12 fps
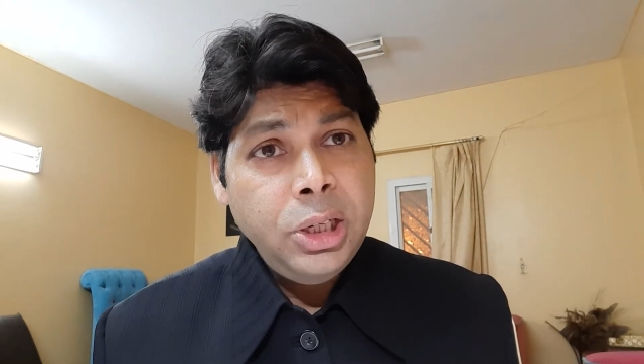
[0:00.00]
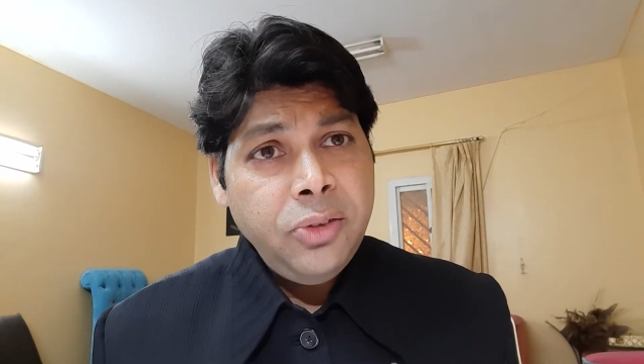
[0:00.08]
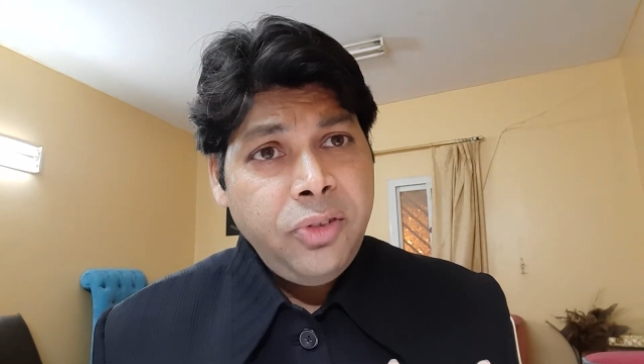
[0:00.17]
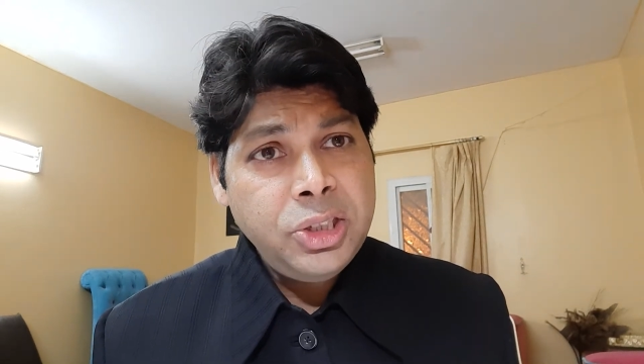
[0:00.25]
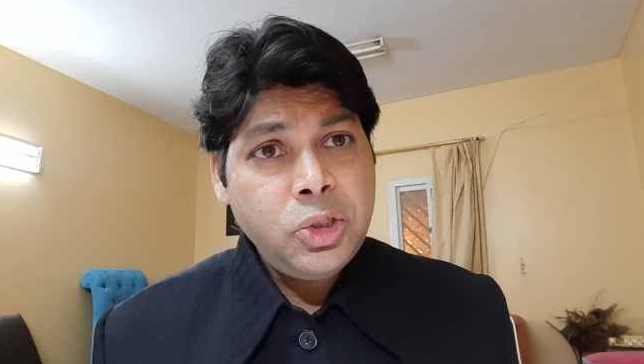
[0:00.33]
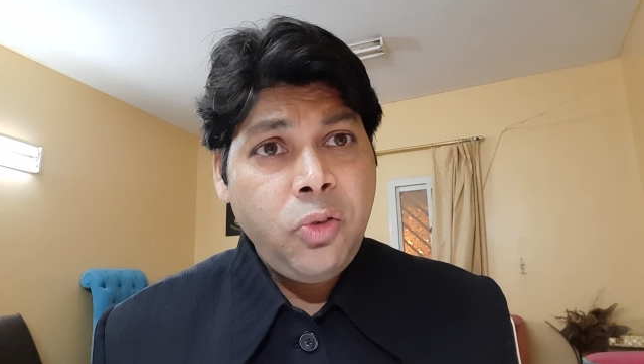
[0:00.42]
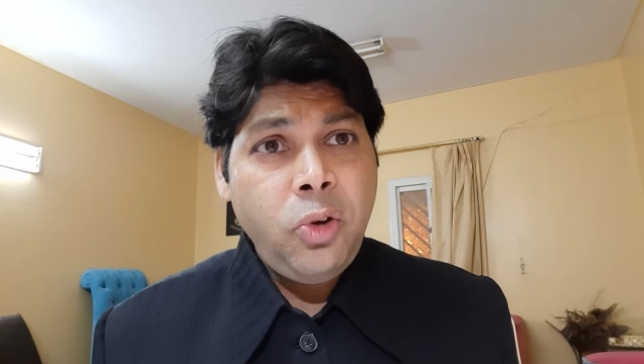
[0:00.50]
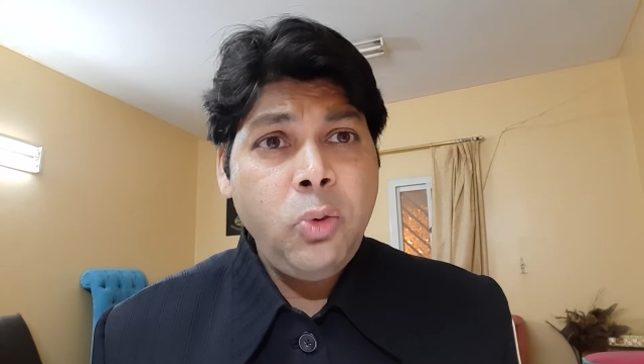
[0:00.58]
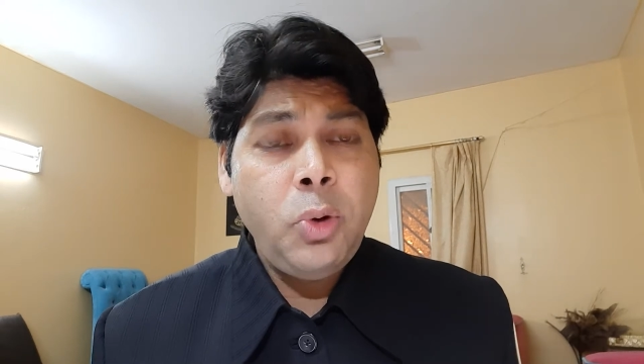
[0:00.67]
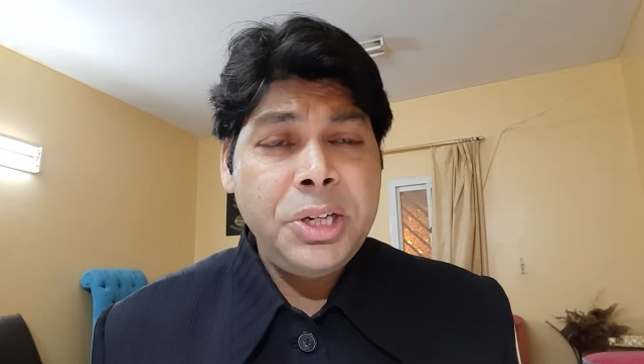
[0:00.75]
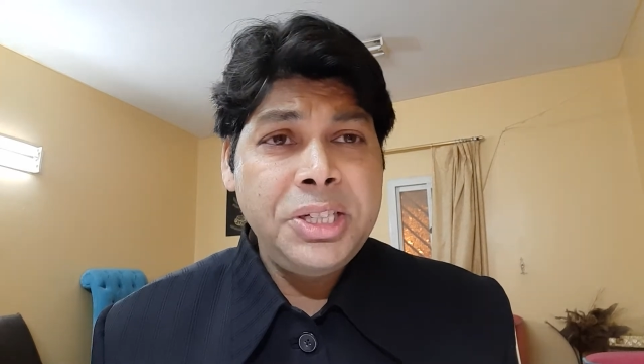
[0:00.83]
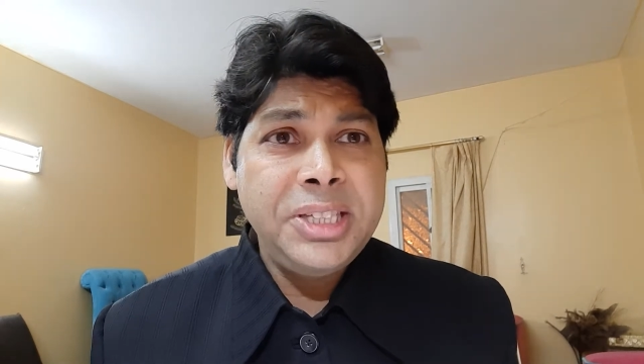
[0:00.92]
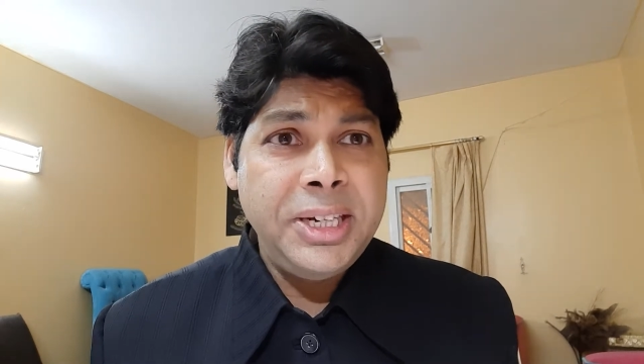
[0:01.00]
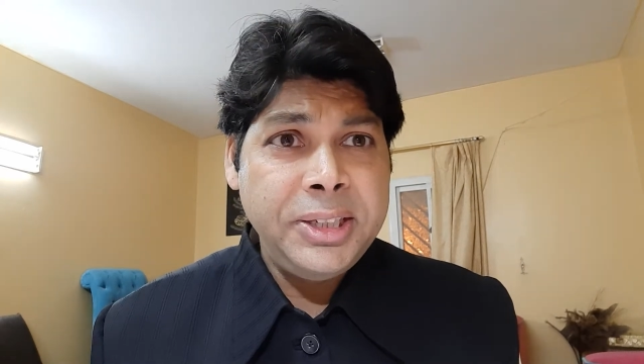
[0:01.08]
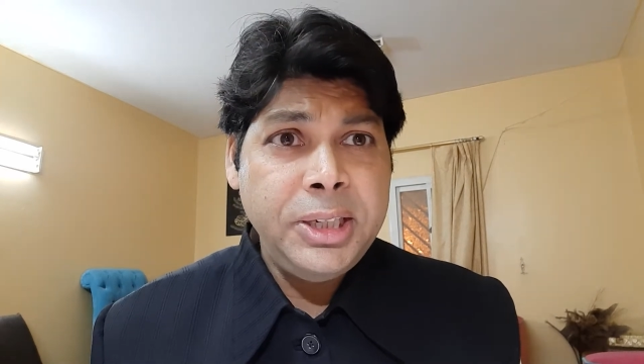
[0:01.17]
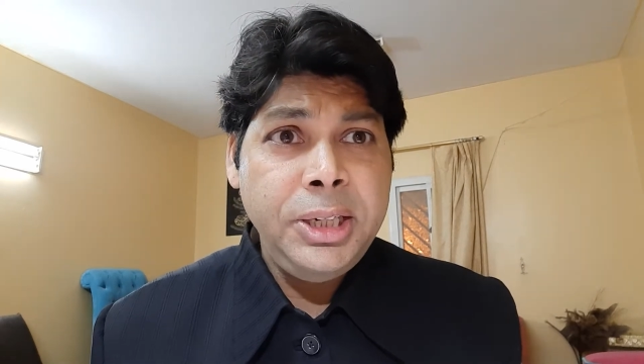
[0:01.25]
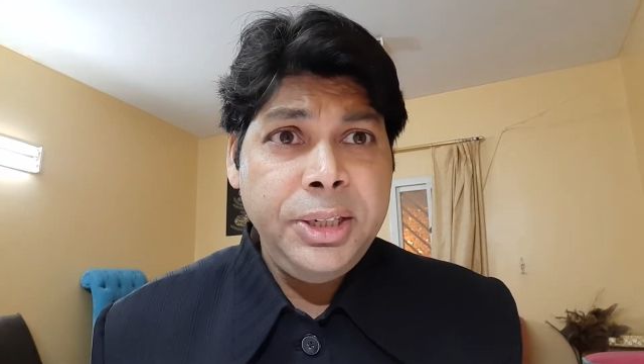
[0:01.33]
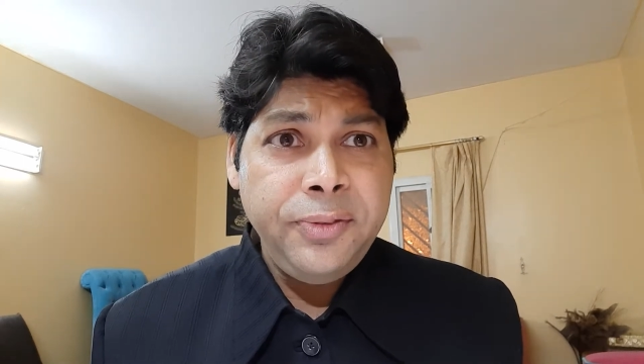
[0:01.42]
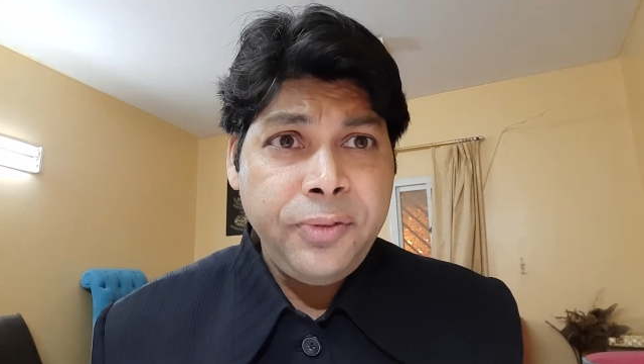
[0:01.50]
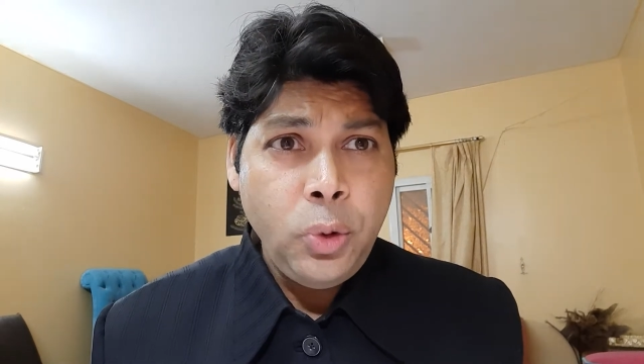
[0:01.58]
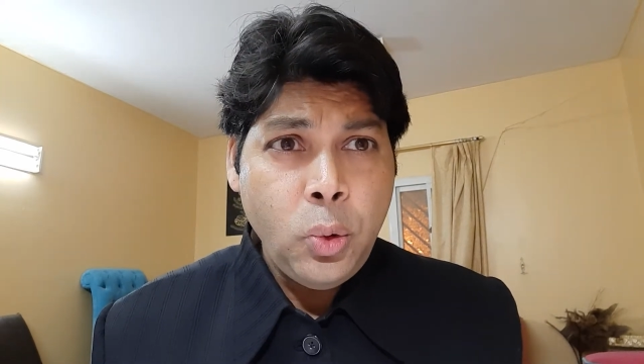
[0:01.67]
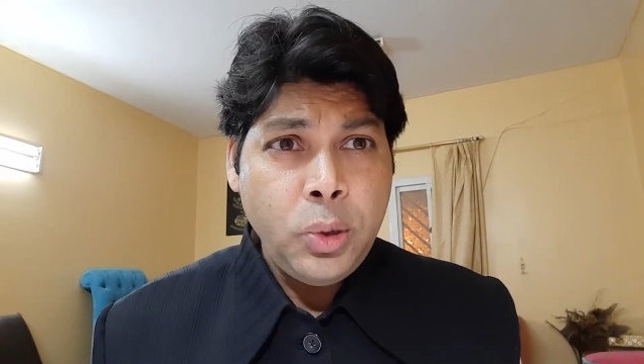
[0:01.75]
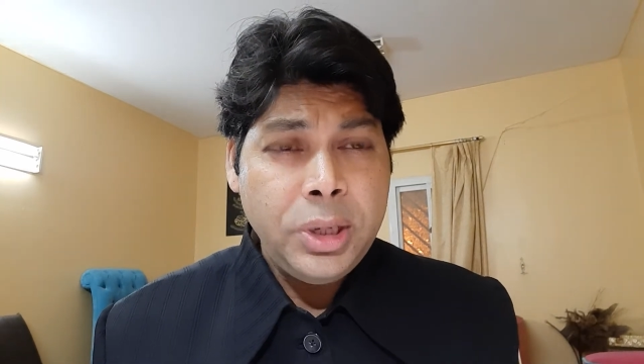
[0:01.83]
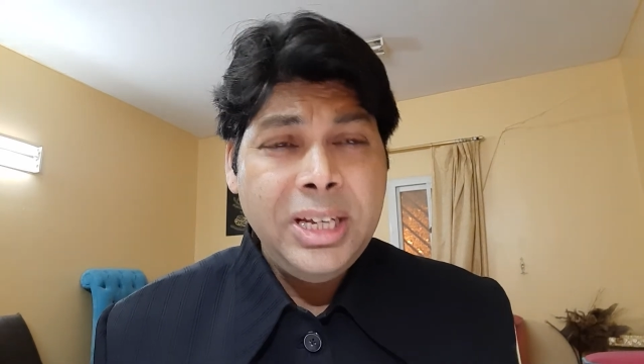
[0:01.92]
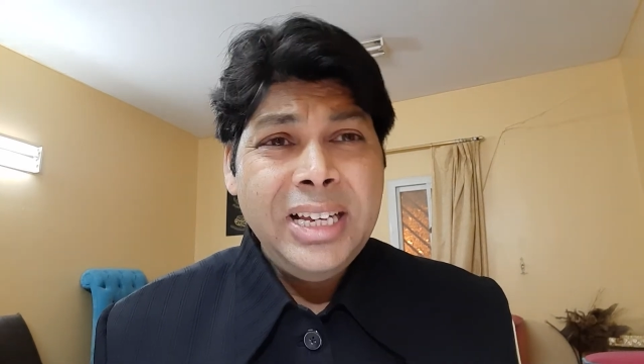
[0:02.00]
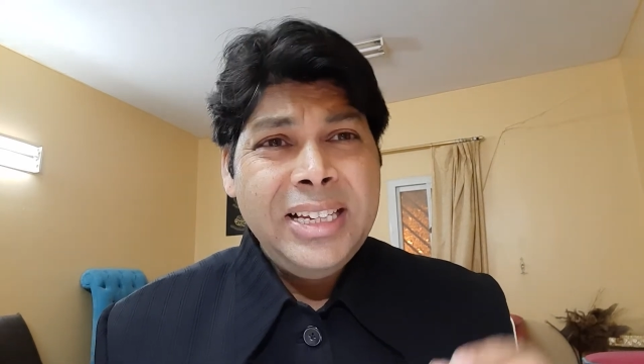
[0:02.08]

First of all, what is sentinel lymph node?